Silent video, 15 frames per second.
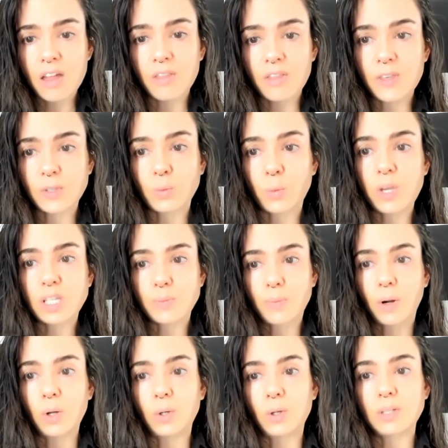This week's
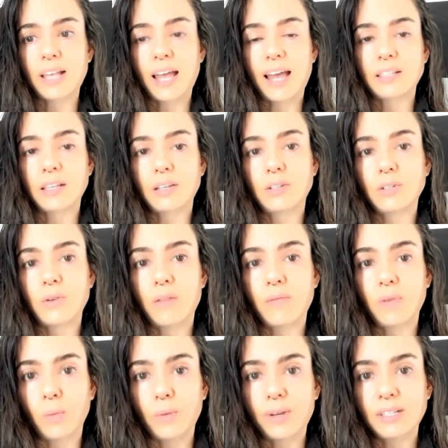polls, as I do
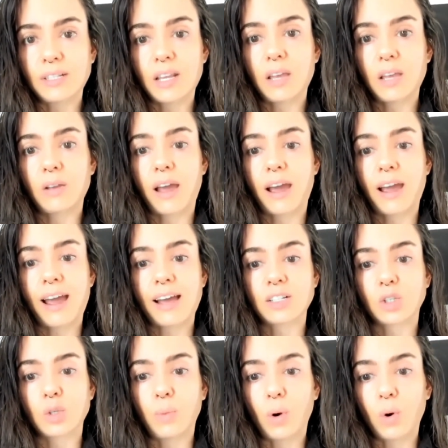every Wednesday, I
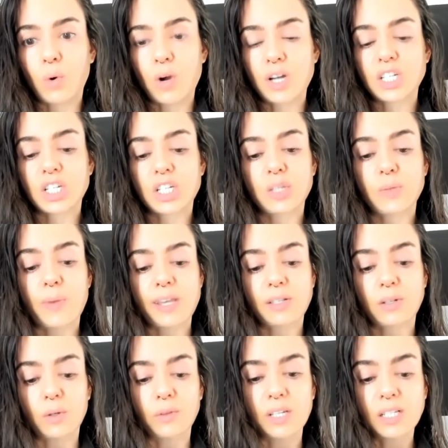ask you poll questions based
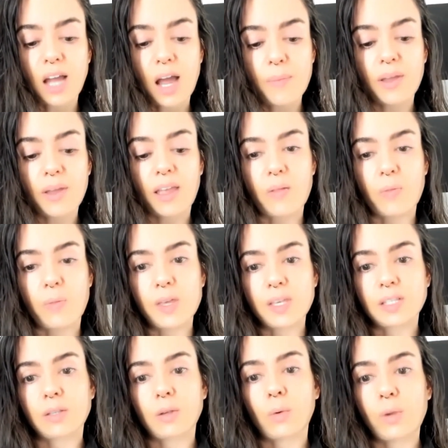on the topic, and
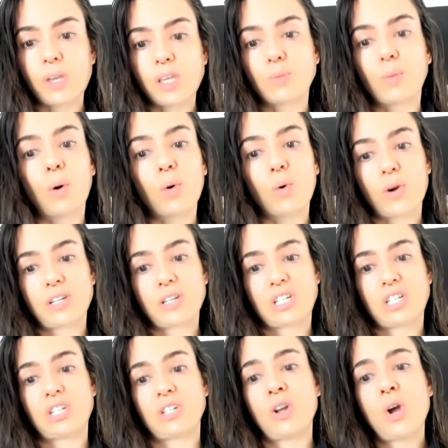this week's poll
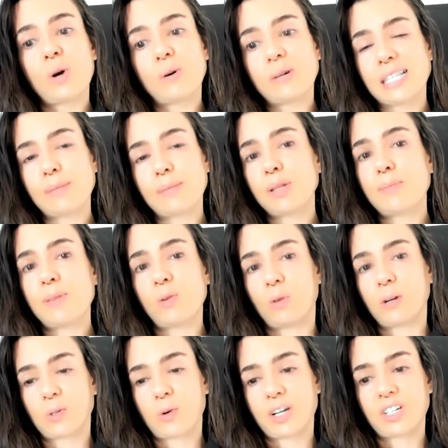question will simply be
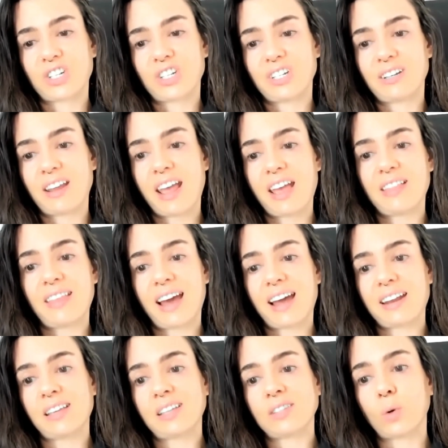one question, and that
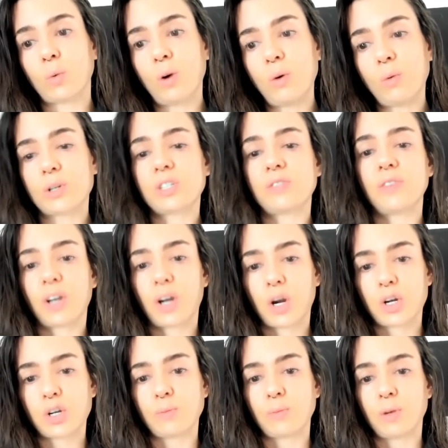is, what words of
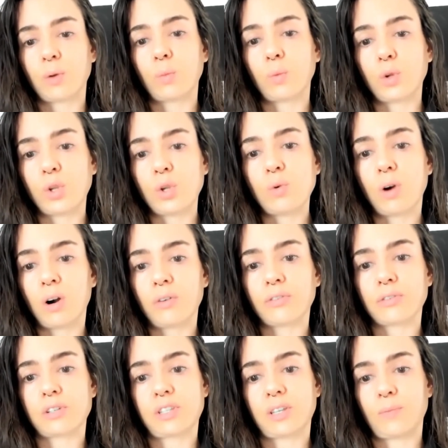encouragement would you
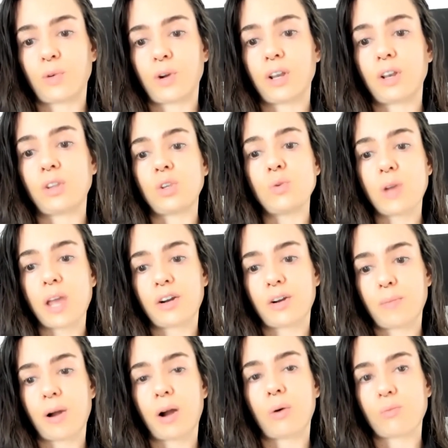offer someone cared
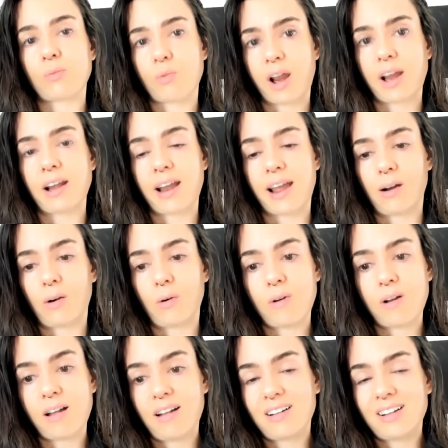about right now?
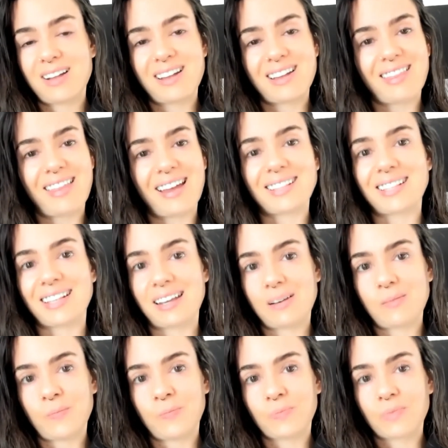That's it.
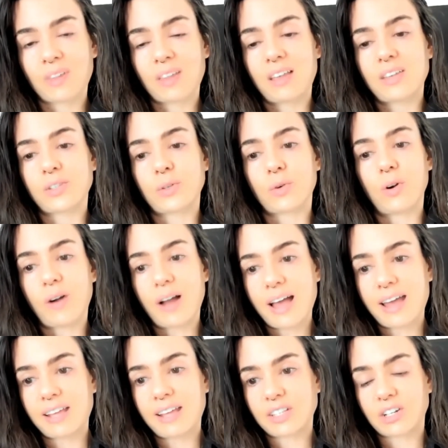So go
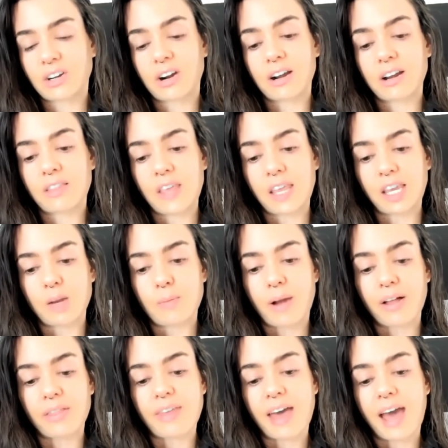ahead and start thinking
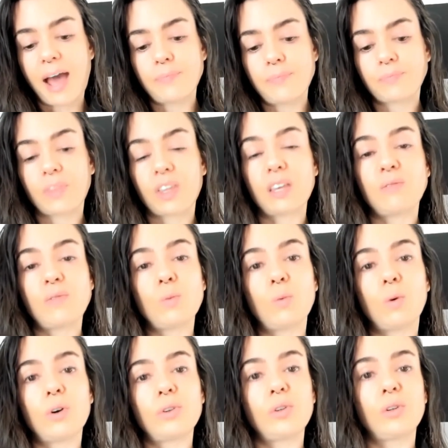about that. If you
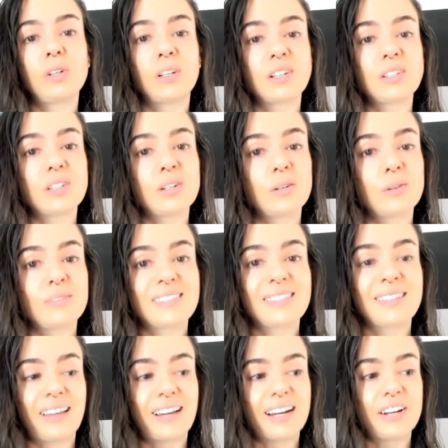want, you can also
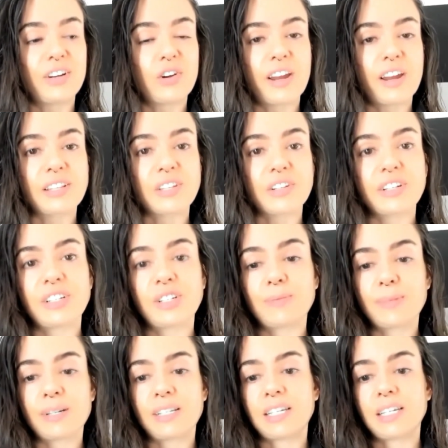slide your answer into
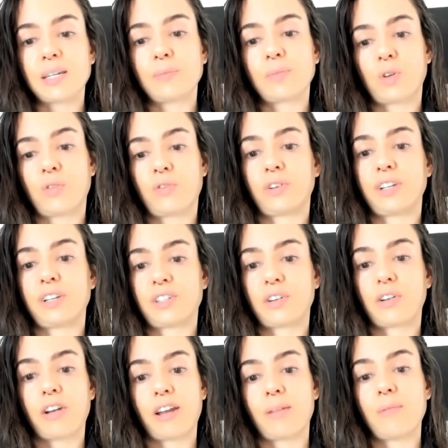my DMs over on
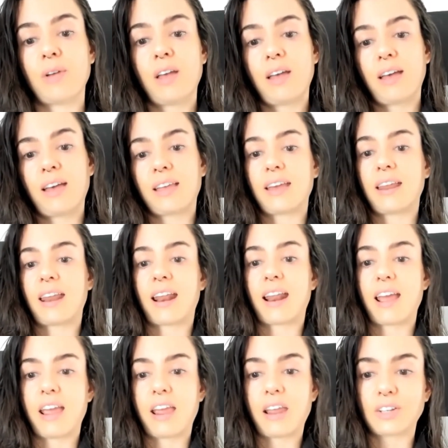Instagram, again at
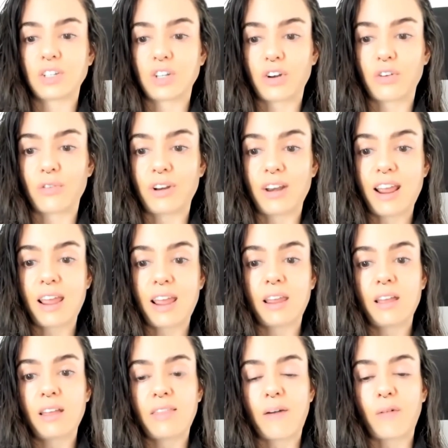Hey Johnna Renée.
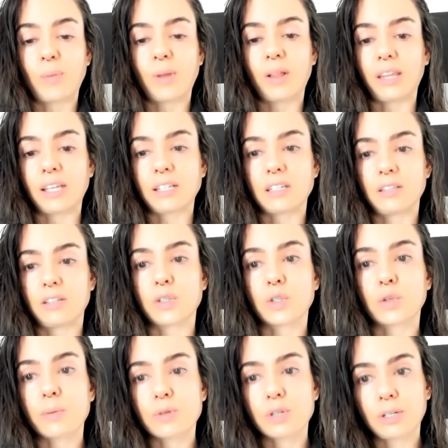That will be linked in the
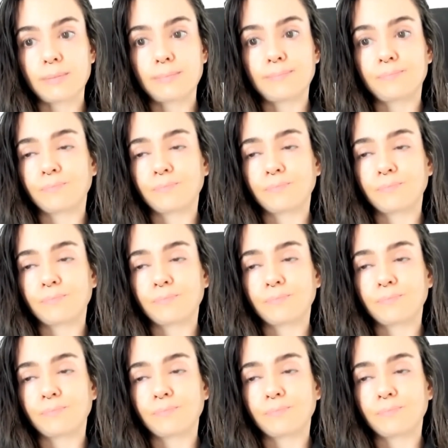description.